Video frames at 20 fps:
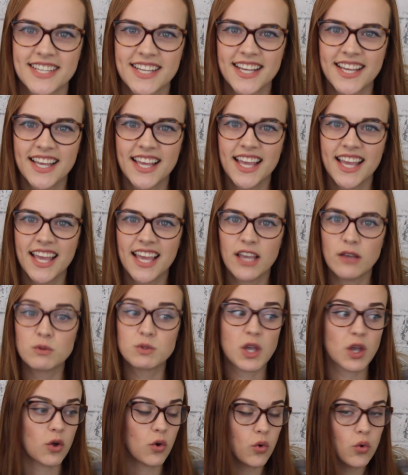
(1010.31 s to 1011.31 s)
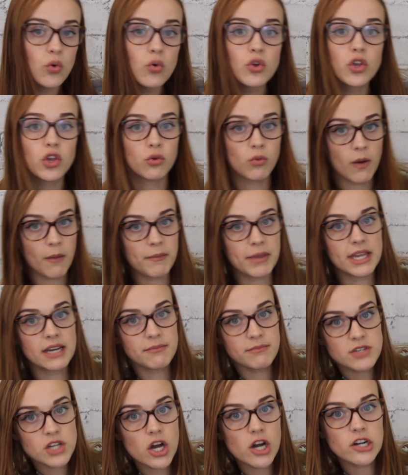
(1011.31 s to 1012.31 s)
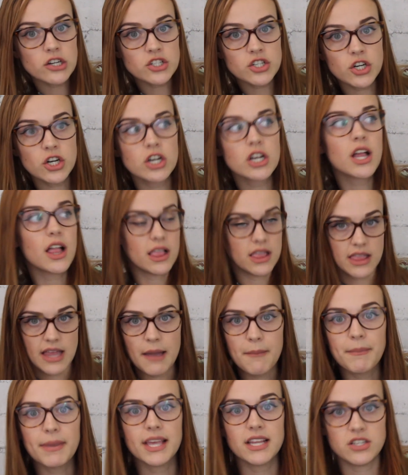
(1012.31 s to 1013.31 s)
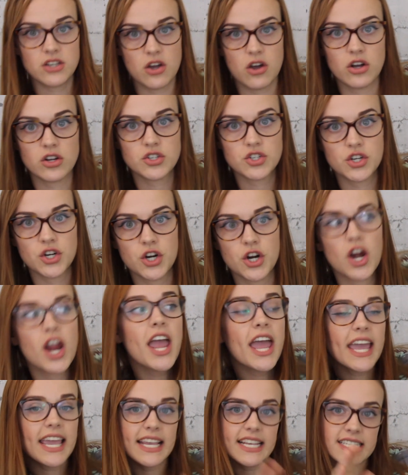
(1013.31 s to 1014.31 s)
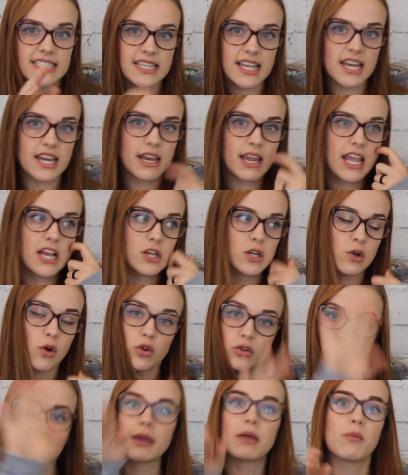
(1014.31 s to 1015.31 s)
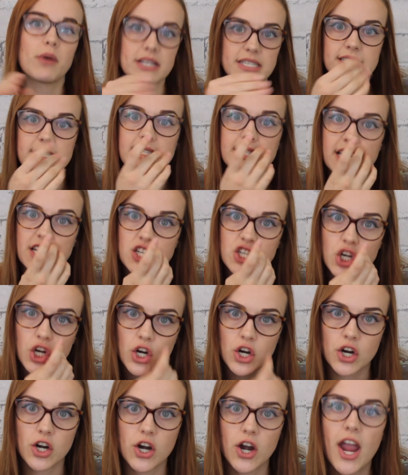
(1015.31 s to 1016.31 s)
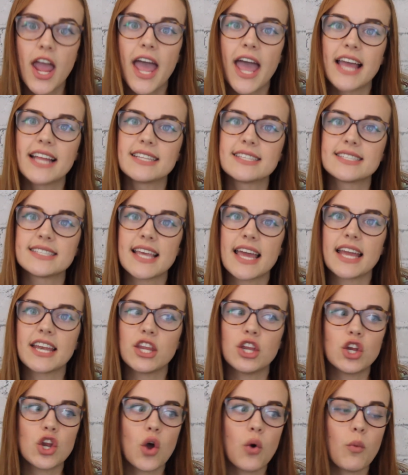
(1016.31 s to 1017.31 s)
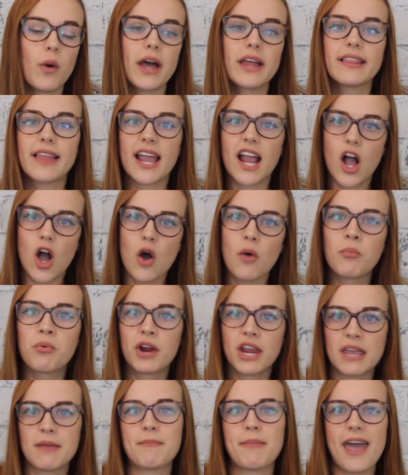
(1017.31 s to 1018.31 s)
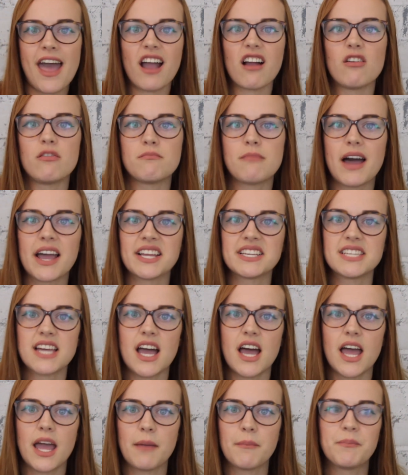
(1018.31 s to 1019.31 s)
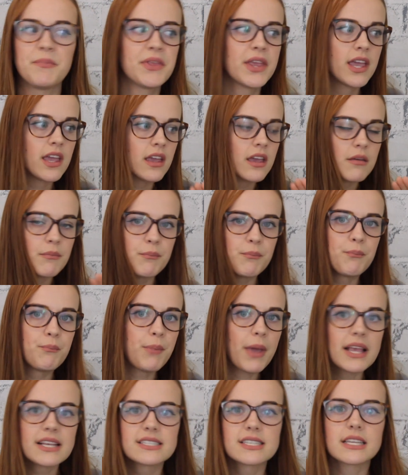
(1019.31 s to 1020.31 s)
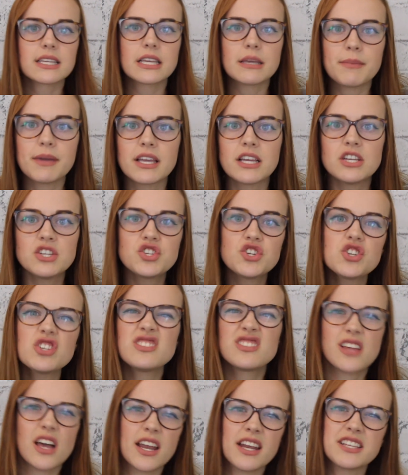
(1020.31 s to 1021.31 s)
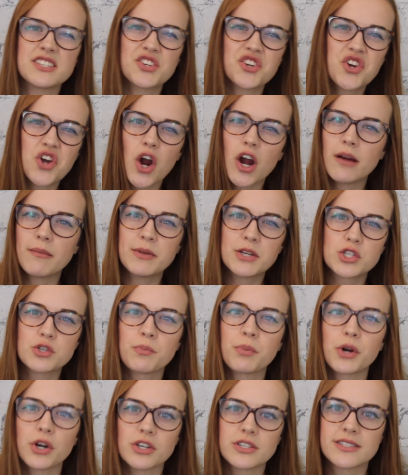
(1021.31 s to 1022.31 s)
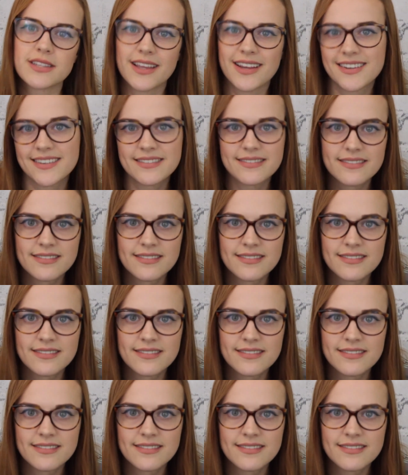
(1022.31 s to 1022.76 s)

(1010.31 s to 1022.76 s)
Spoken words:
He was like, "Ooh, you want me to talk to her? Let me talk to her." He told me what to send to her and said, "You know what, I'll bring it back on my time." Basically, because your son is a garbage person.